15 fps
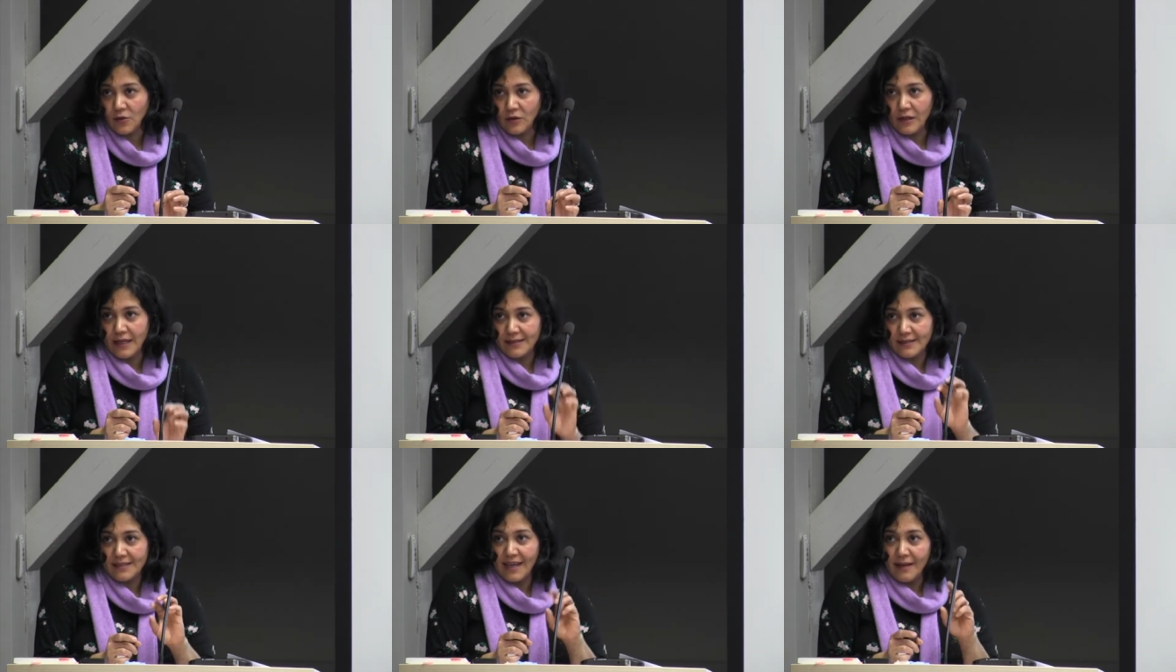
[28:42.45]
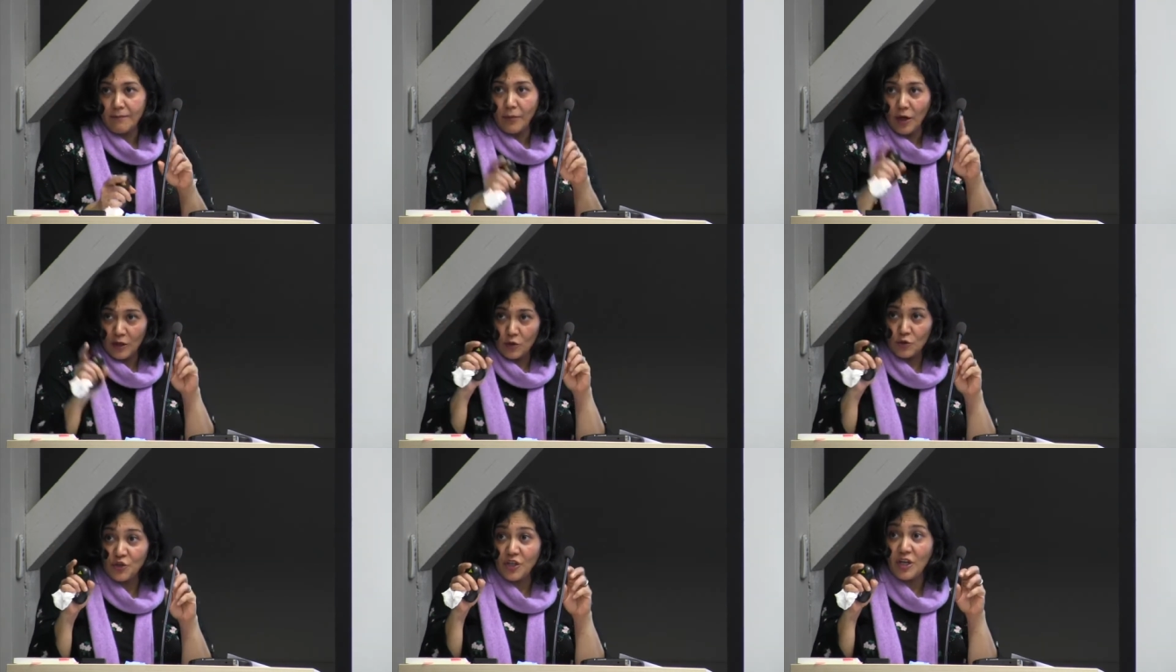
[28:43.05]
So let's say
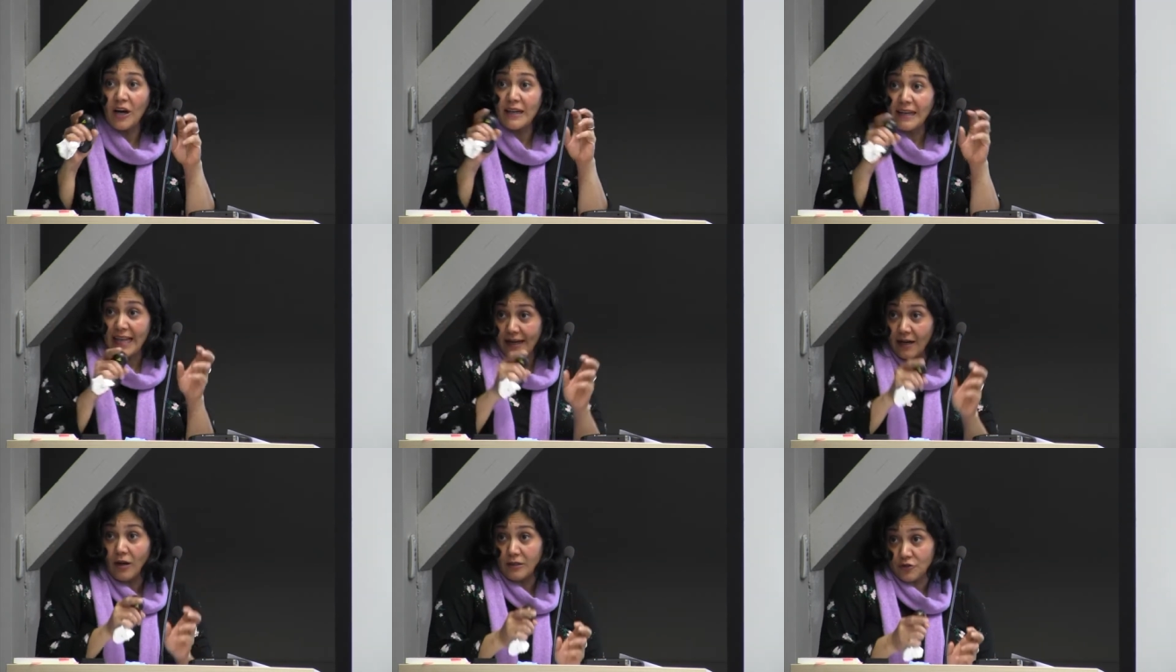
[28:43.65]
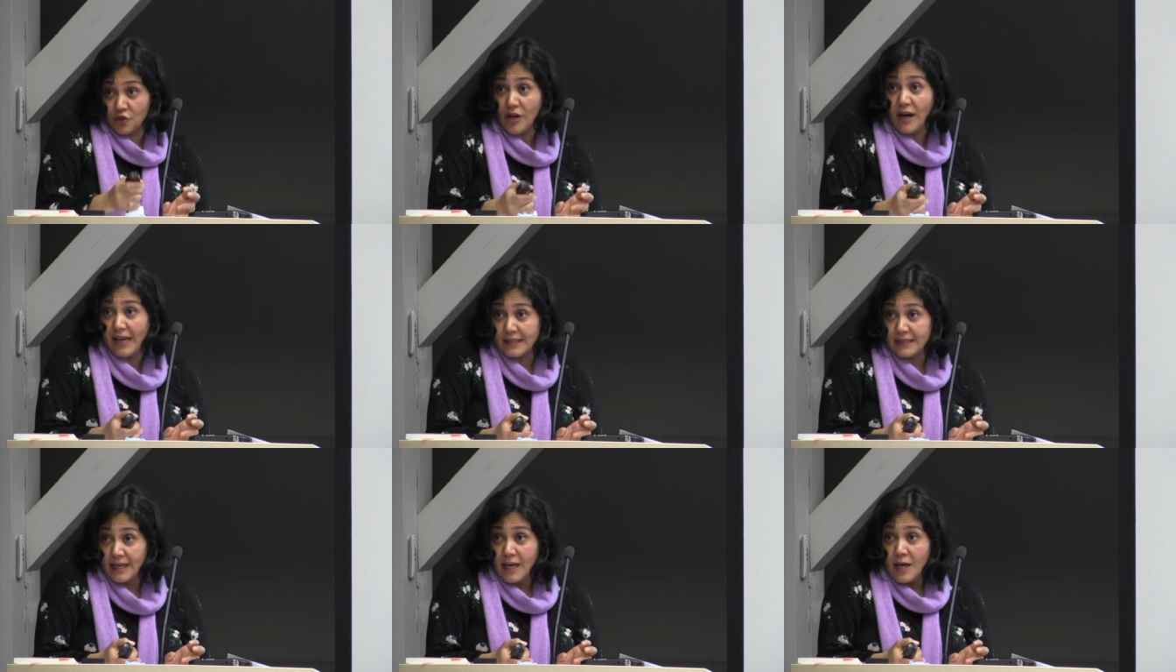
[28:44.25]
biological legal
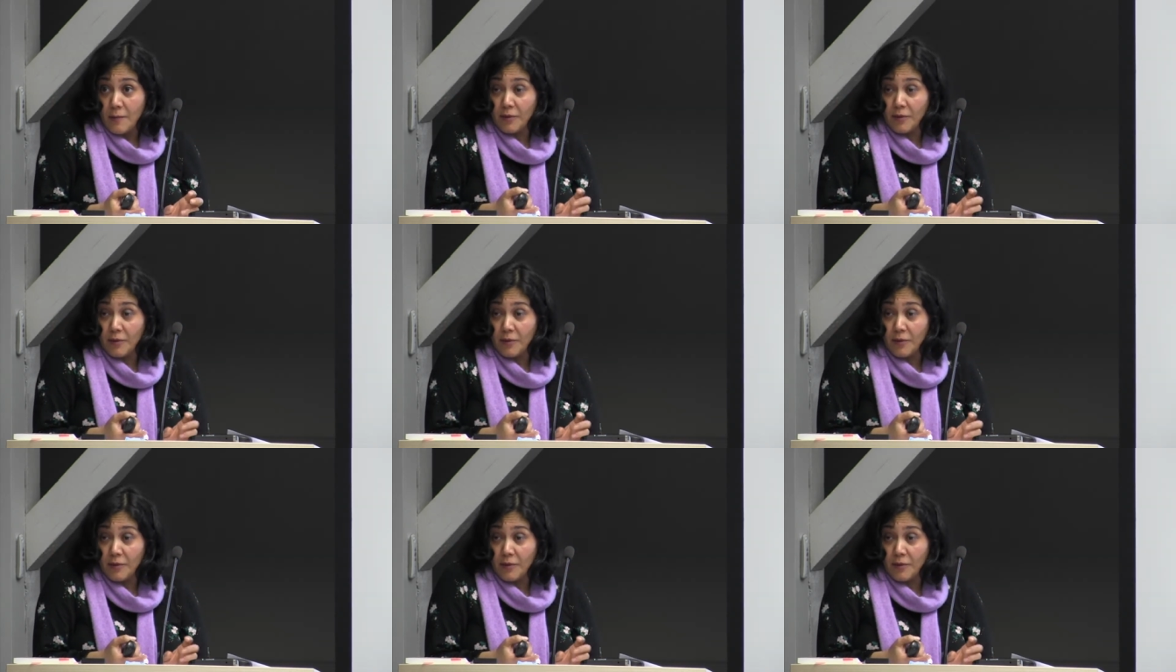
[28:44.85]
child,